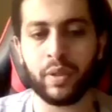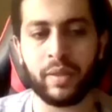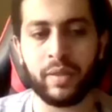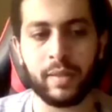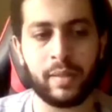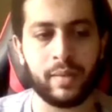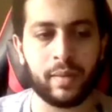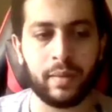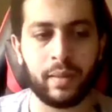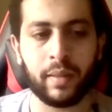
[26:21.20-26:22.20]
and he sees a
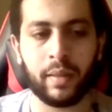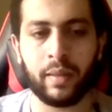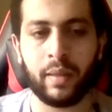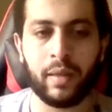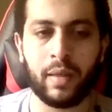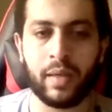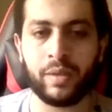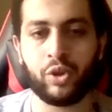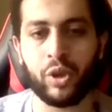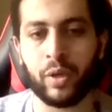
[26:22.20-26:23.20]
link and, hey guys,
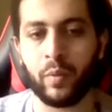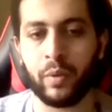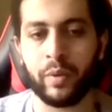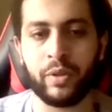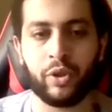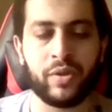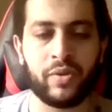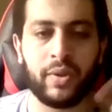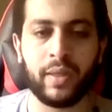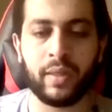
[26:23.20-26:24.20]
check what we just
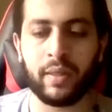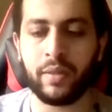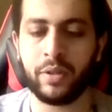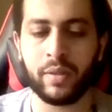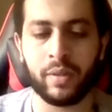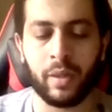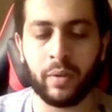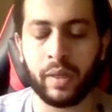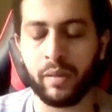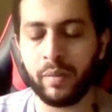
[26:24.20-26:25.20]
did, and he's just like,
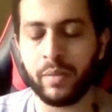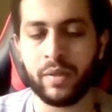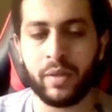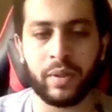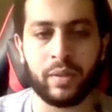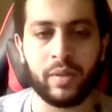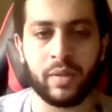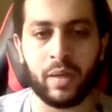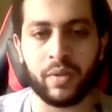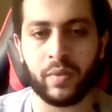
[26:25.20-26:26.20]
okay, let me see what these
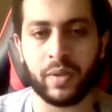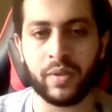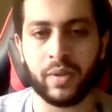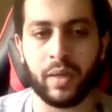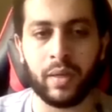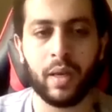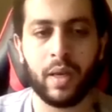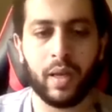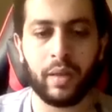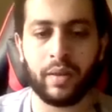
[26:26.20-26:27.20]
guys want to say,
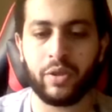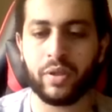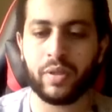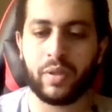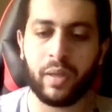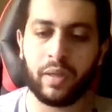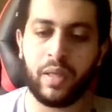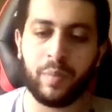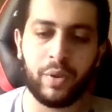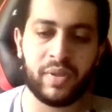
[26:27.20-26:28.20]
and then he's just gonna
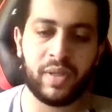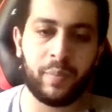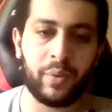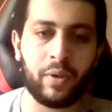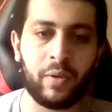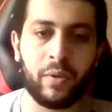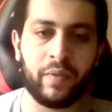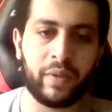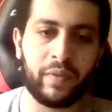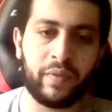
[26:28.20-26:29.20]
keep on skipping all
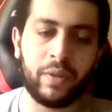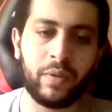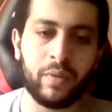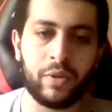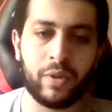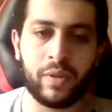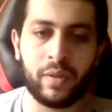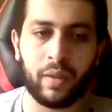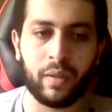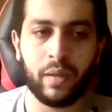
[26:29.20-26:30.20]
over the video and just
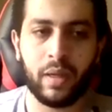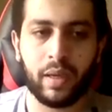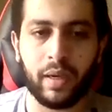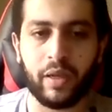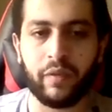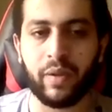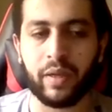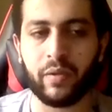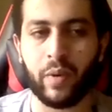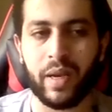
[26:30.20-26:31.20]
like kind of like
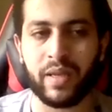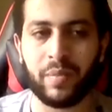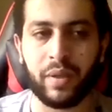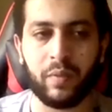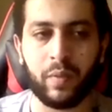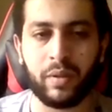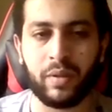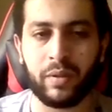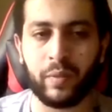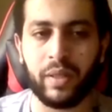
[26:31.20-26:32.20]
grasping what
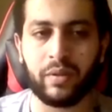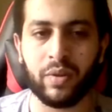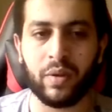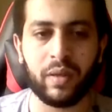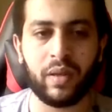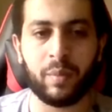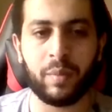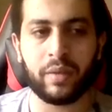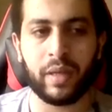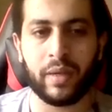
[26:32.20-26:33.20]
they're really talking
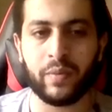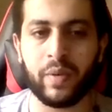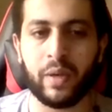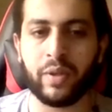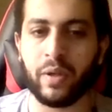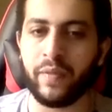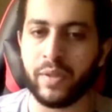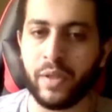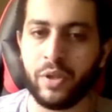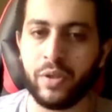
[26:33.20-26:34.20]
about, how the
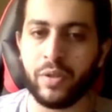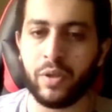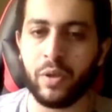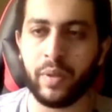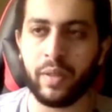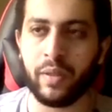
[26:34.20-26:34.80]
conversation is going.